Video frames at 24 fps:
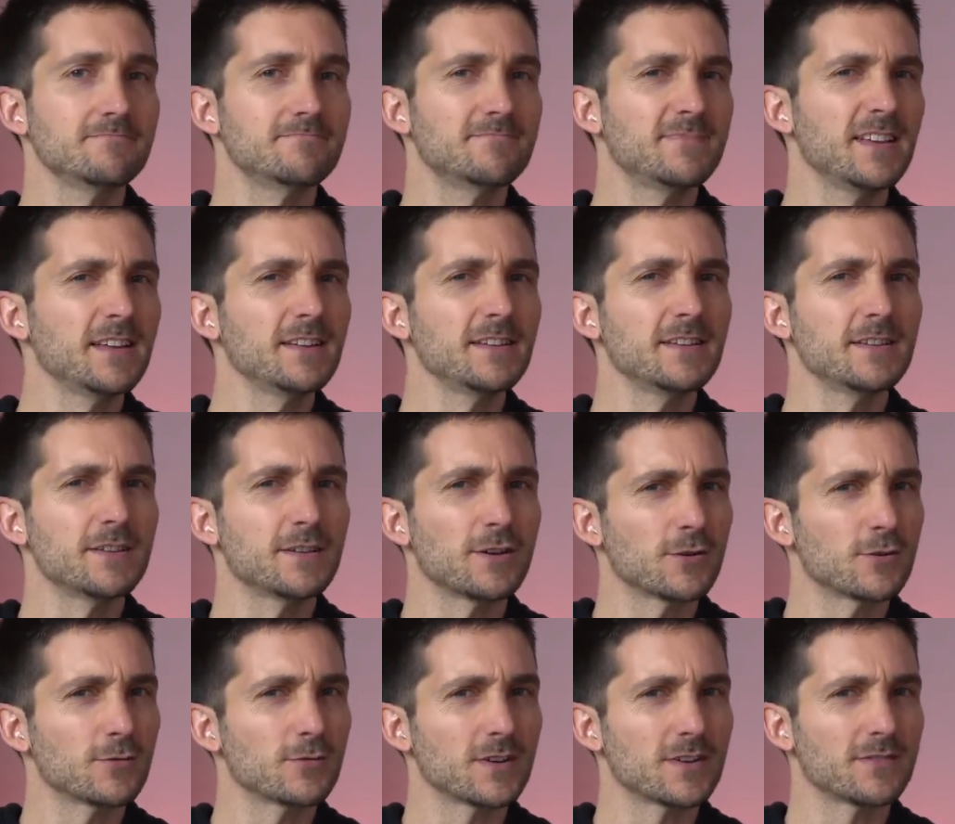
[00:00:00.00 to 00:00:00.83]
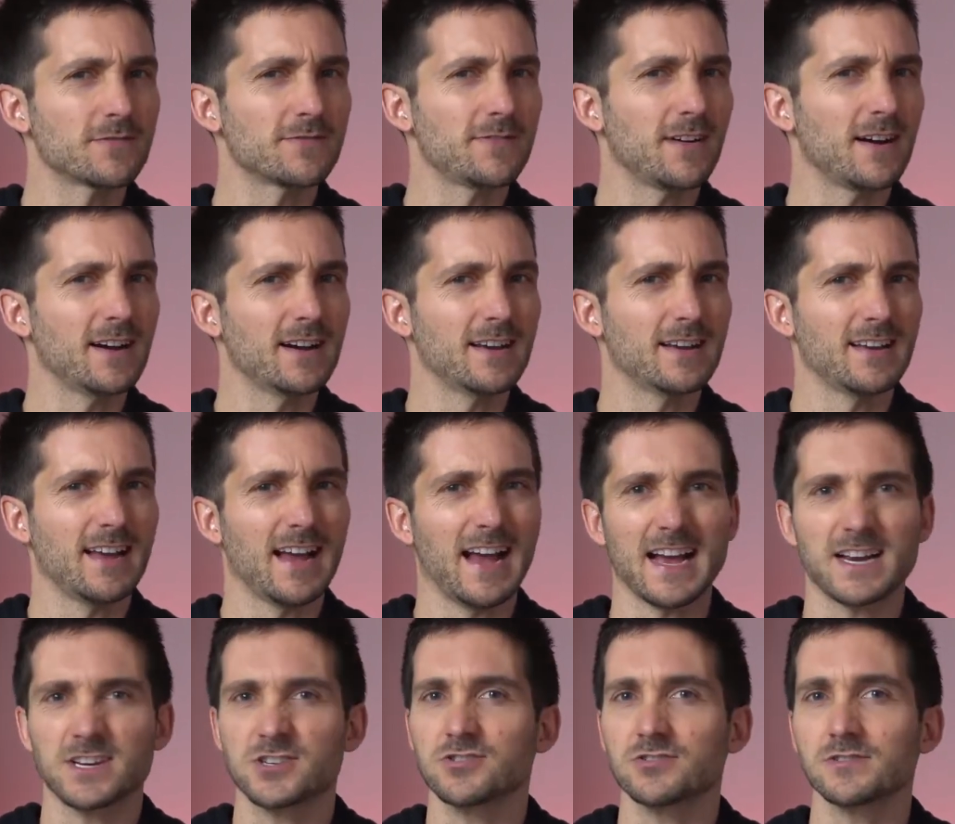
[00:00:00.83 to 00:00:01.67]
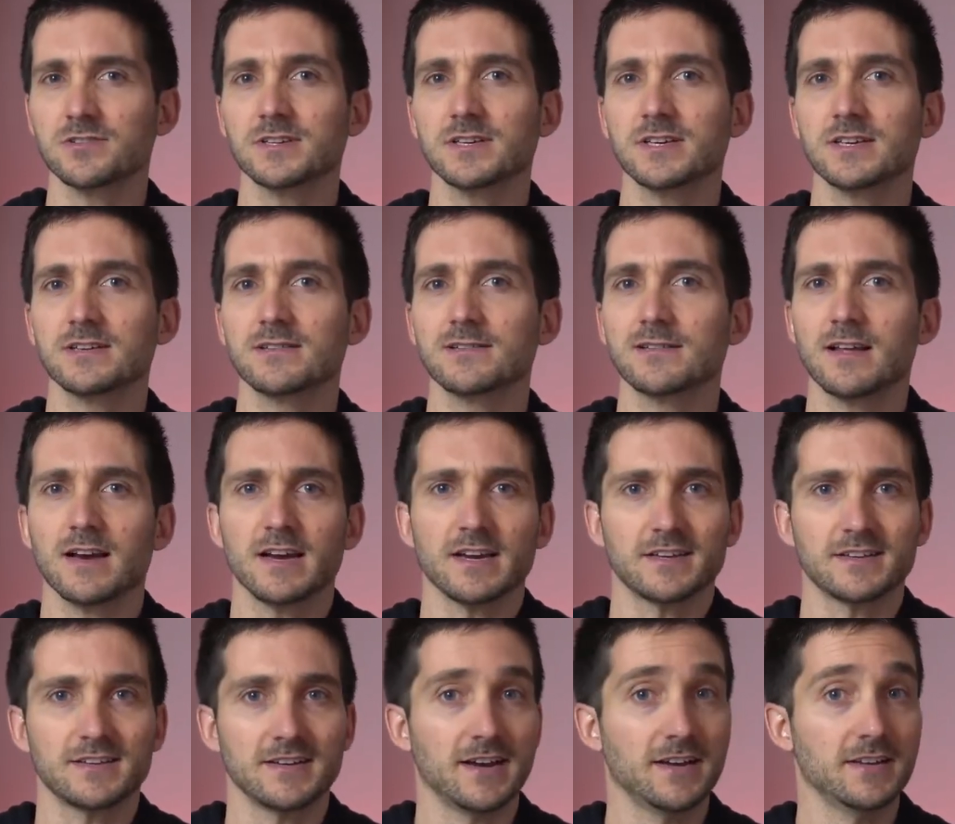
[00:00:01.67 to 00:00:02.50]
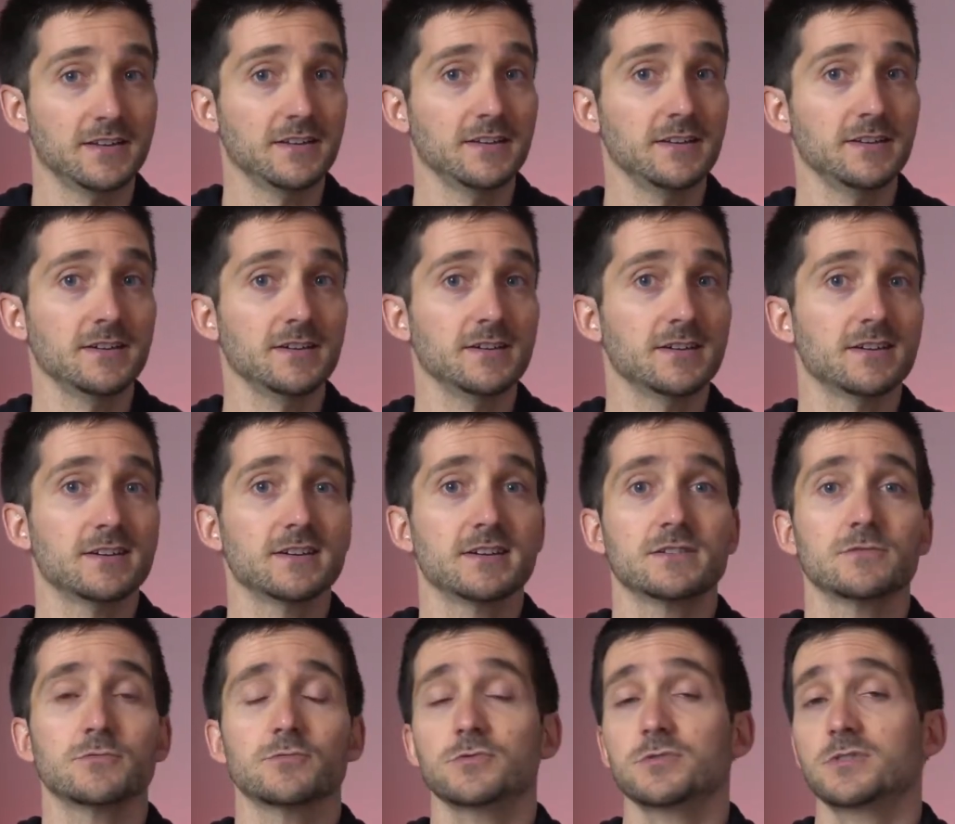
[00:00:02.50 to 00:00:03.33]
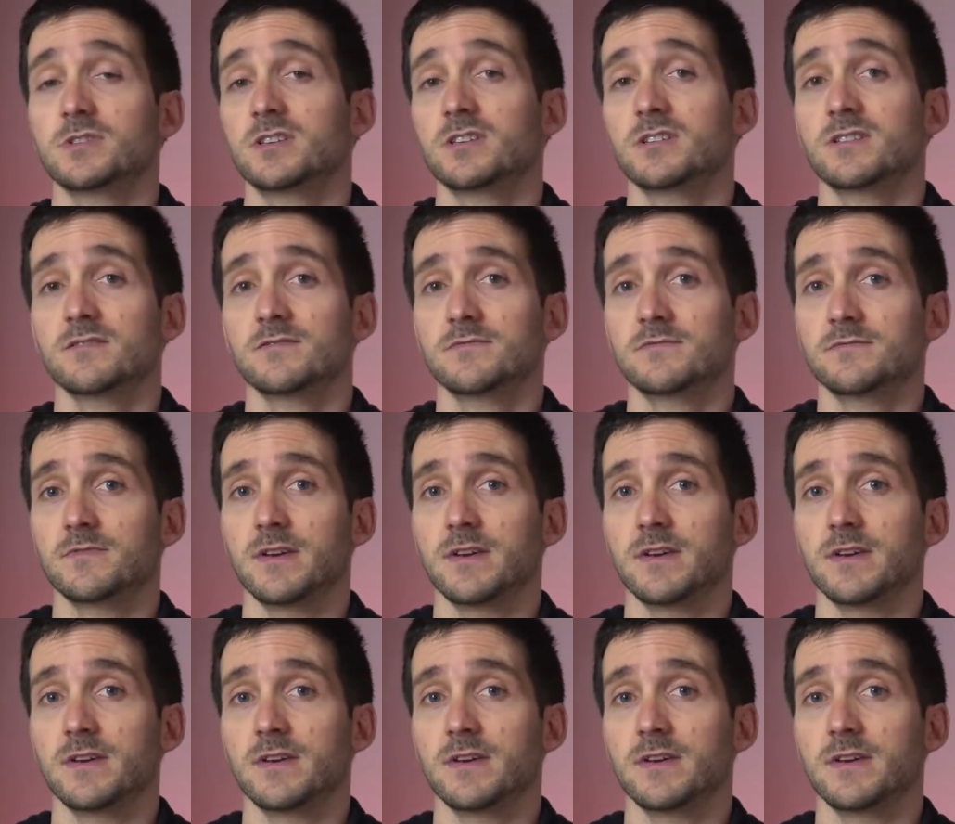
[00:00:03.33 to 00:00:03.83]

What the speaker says: didn't know if I actually liked the idea and would give